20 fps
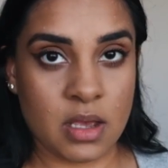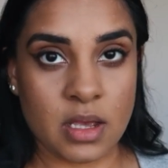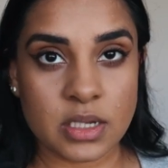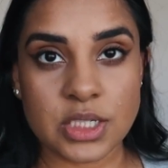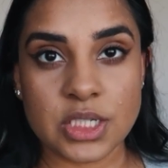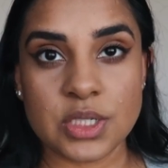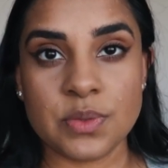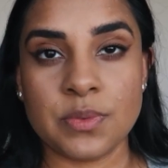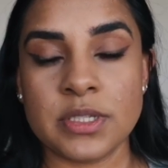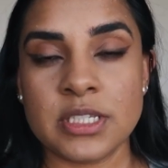
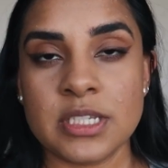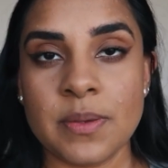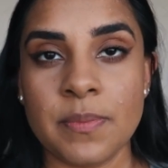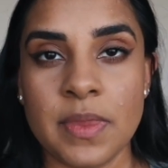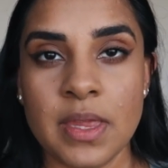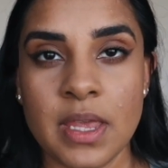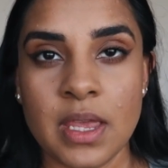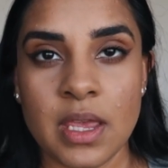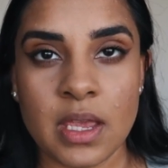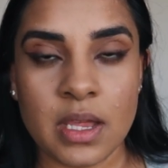Just want
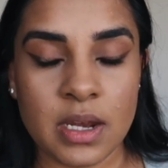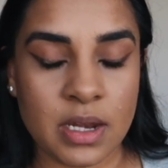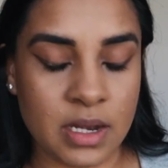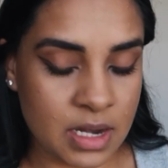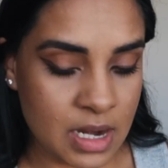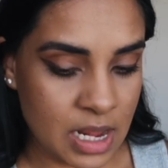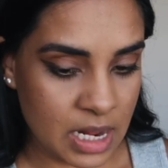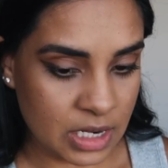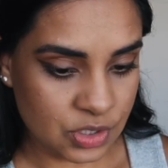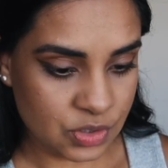something
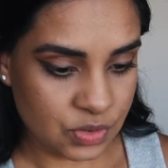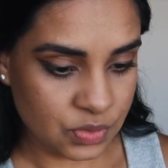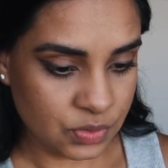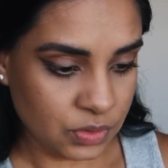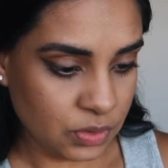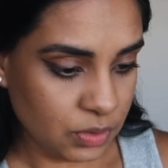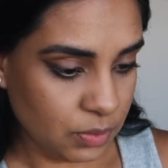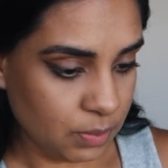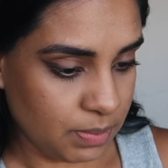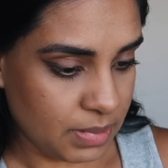
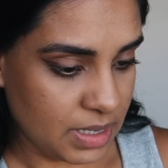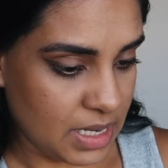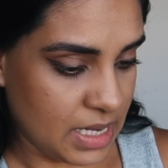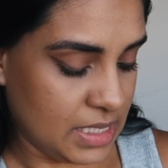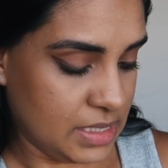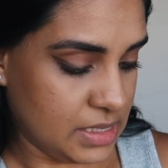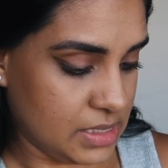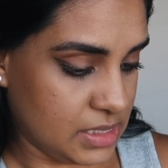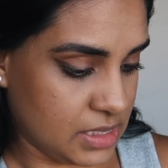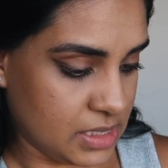natural
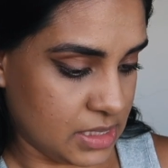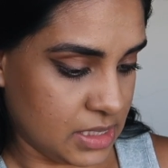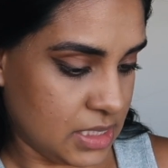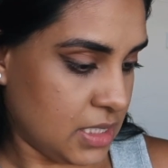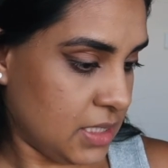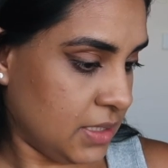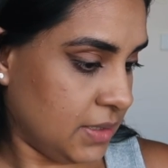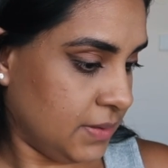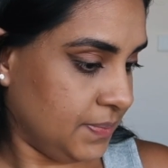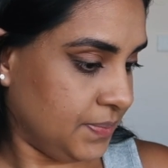but
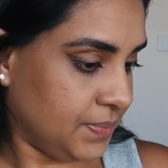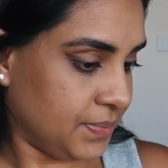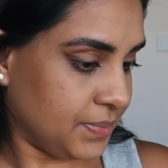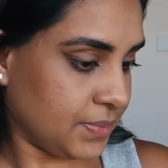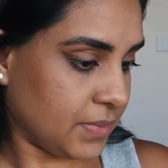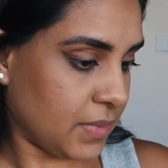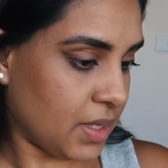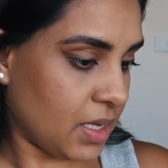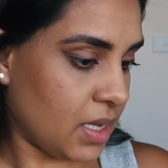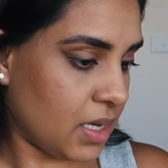
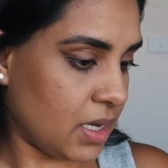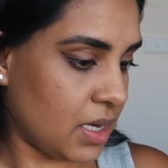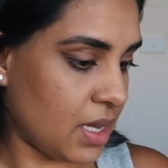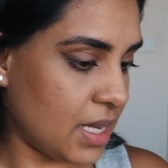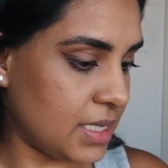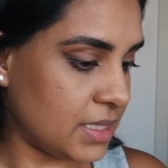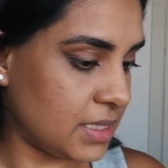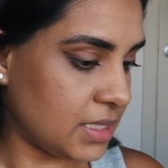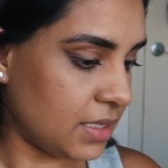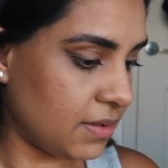
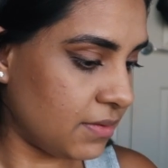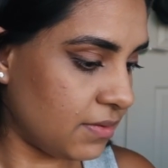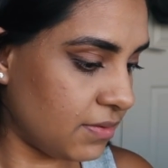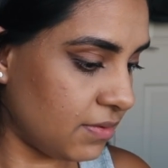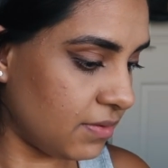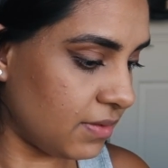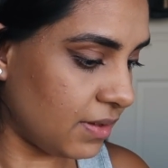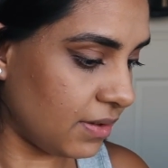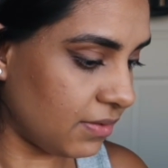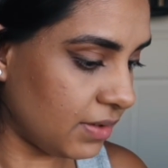nice and
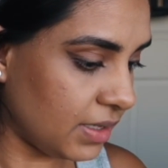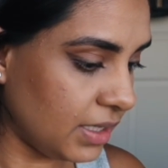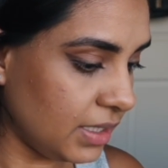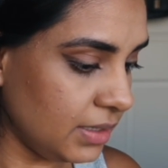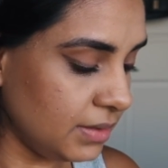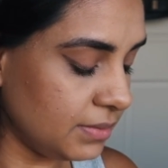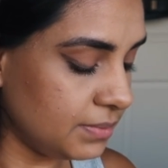fluffy.